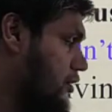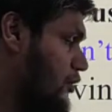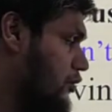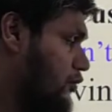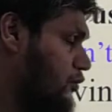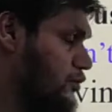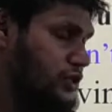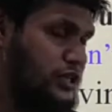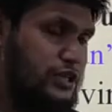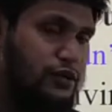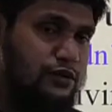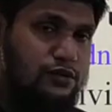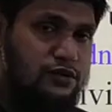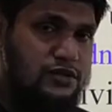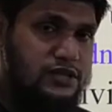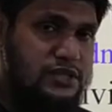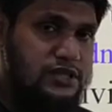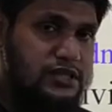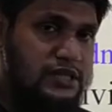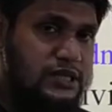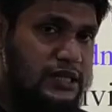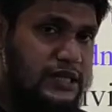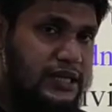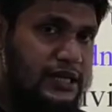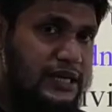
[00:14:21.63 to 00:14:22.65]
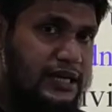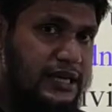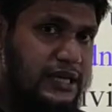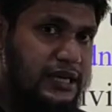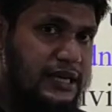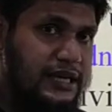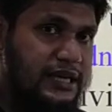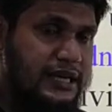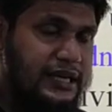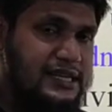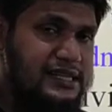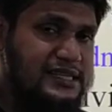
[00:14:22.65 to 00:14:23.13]
We use
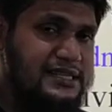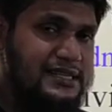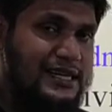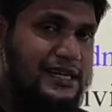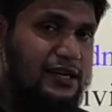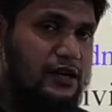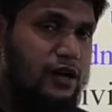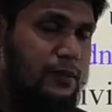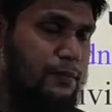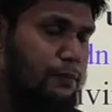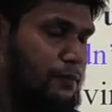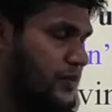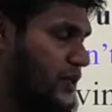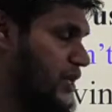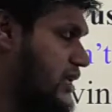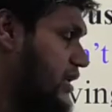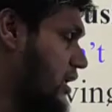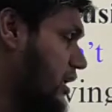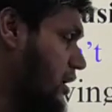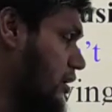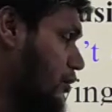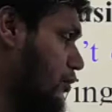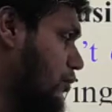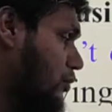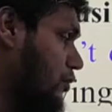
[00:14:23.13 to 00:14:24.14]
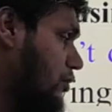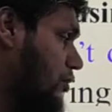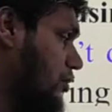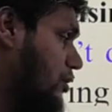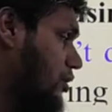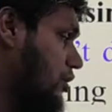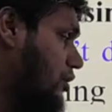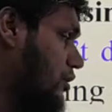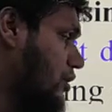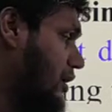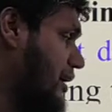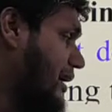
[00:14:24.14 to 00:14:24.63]
he instead of you.
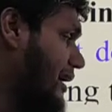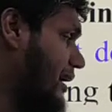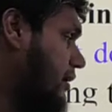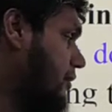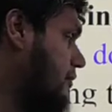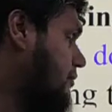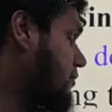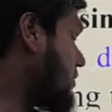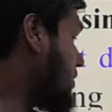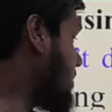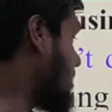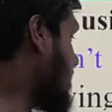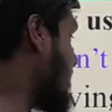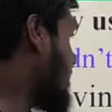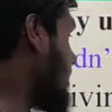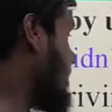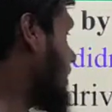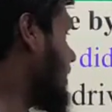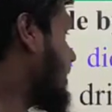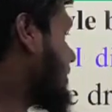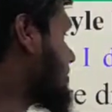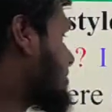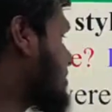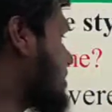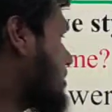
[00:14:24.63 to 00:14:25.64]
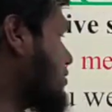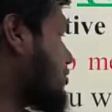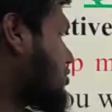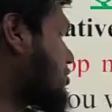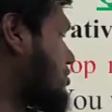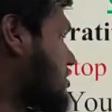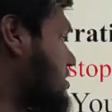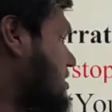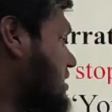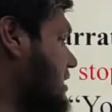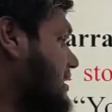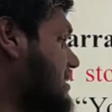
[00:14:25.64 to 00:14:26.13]
Okay. Next, you should
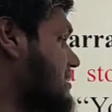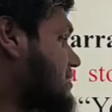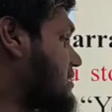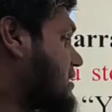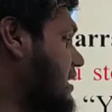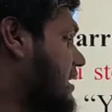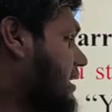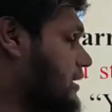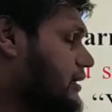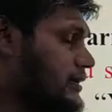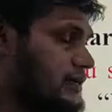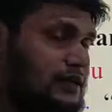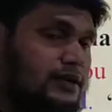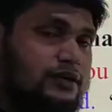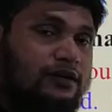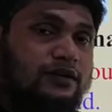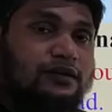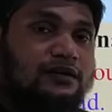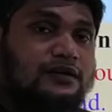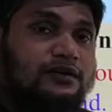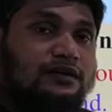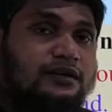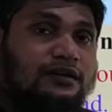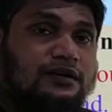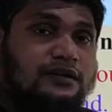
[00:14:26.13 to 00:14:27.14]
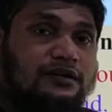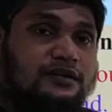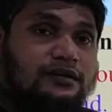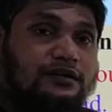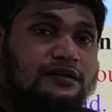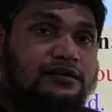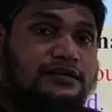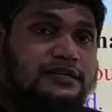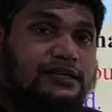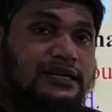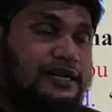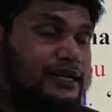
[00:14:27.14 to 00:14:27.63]
change the
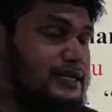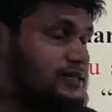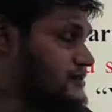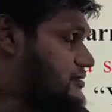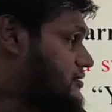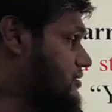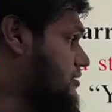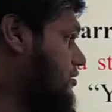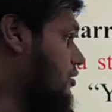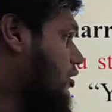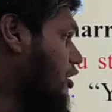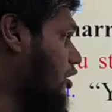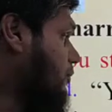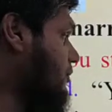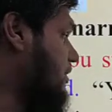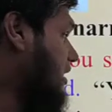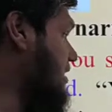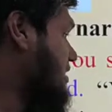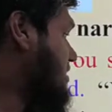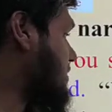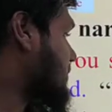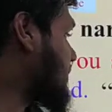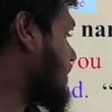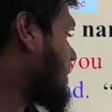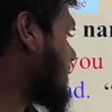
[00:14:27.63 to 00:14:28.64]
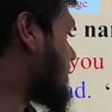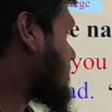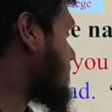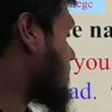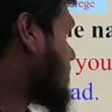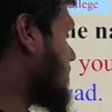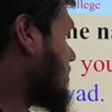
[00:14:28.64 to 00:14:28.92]
tense of the speech.